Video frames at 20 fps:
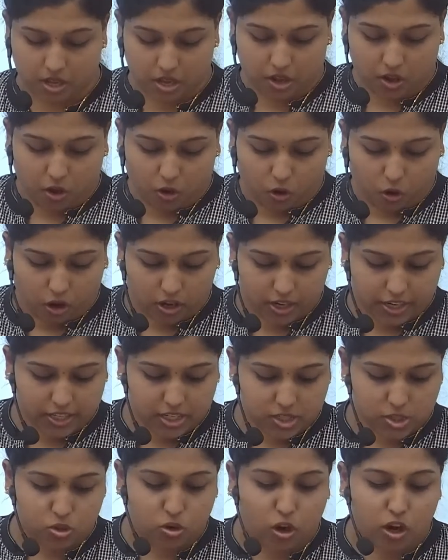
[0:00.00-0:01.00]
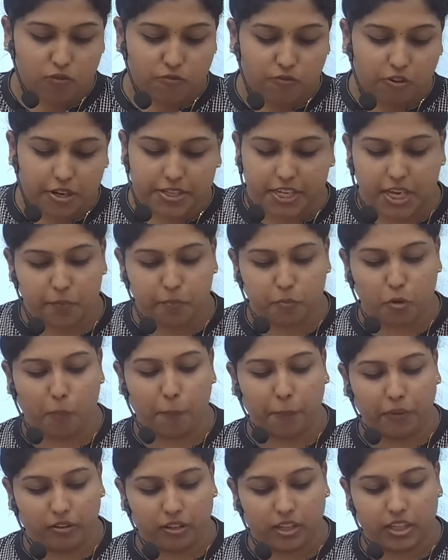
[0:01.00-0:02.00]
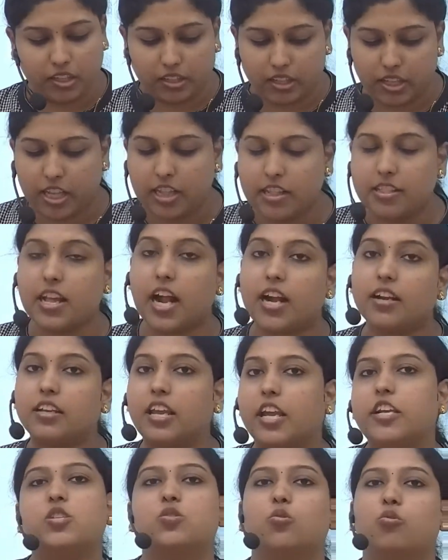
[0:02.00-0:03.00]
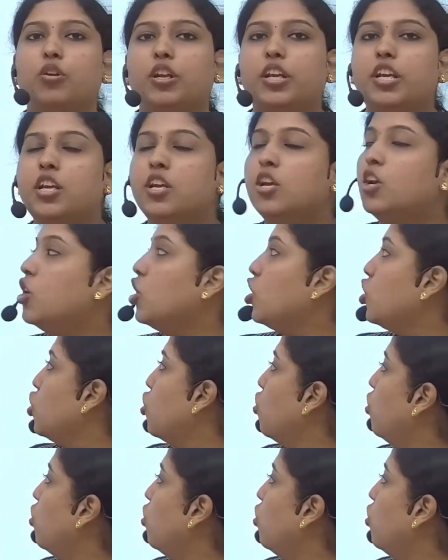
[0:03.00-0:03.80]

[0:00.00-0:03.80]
or it is not working properly, in that case only you will